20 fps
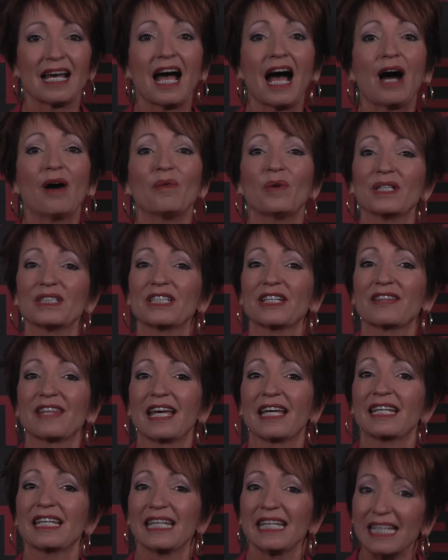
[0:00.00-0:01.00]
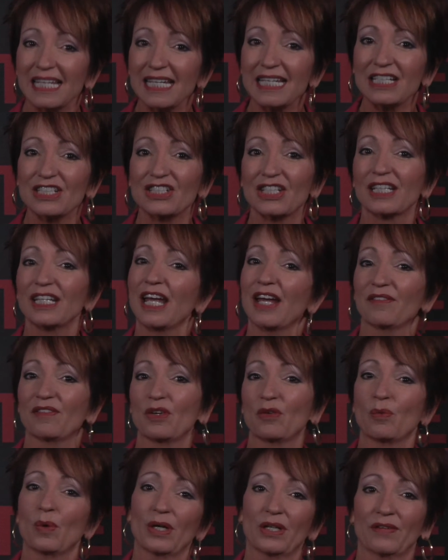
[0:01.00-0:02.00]
I want to thank each and every
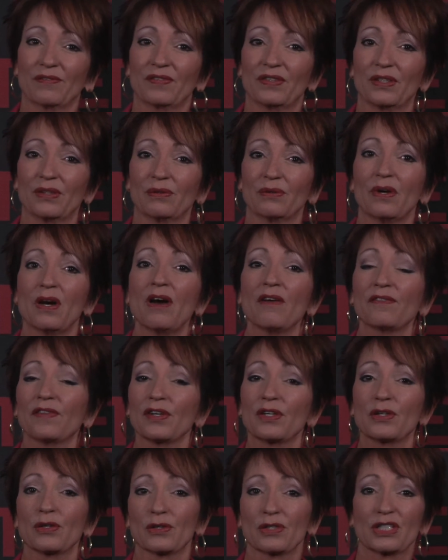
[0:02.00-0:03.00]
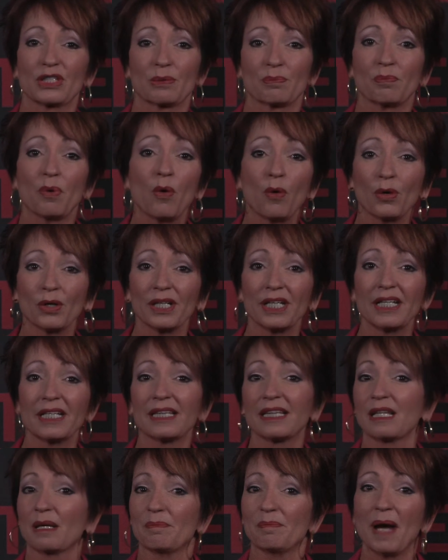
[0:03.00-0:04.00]
one of you for your
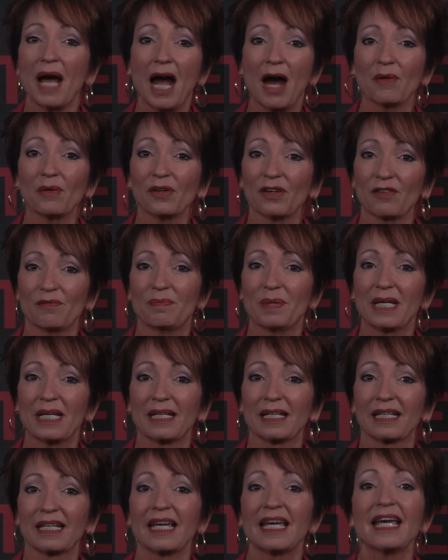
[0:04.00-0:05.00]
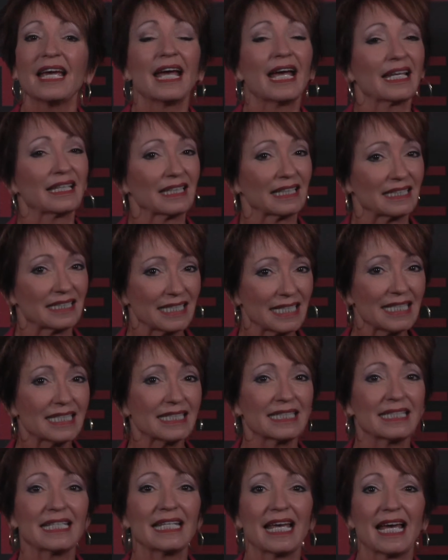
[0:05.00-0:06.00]
supporting the Power of Pink and the
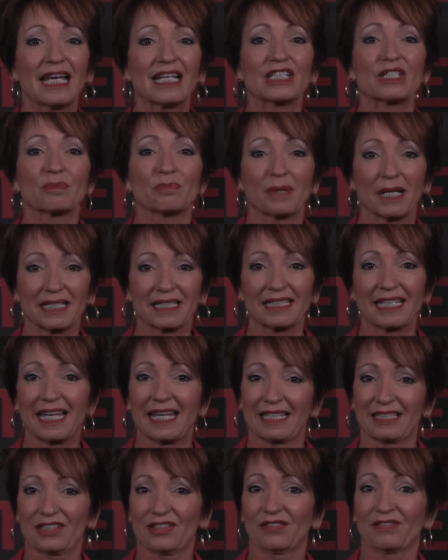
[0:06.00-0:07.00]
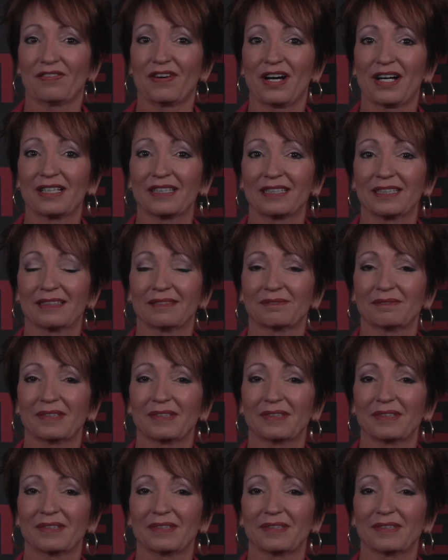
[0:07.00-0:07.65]
DCH Breast Cancer Fund.